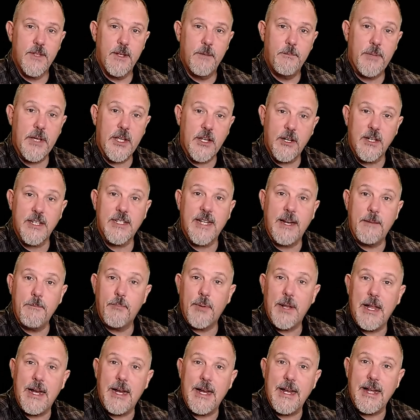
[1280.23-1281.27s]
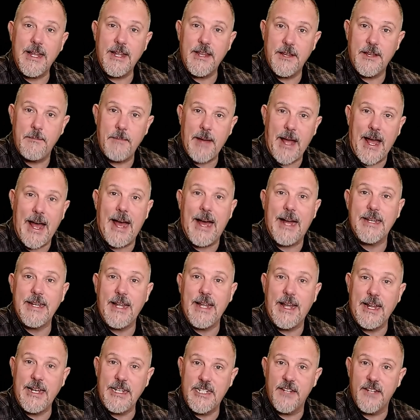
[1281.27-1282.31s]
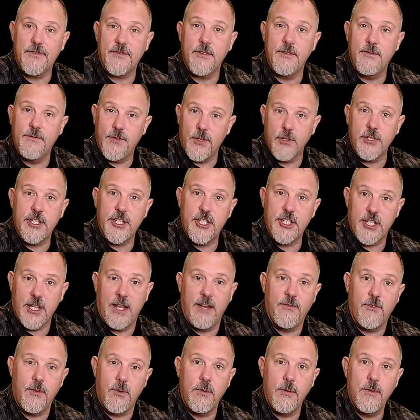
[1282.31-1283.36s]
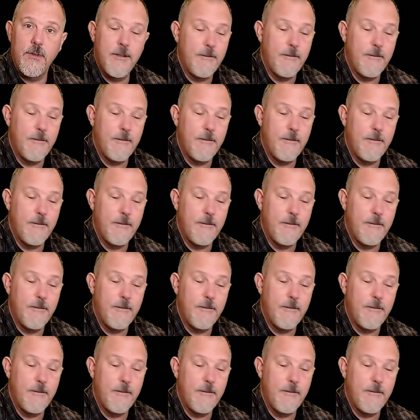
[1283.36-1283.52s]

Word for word: because I'm applying them at a different voltage level.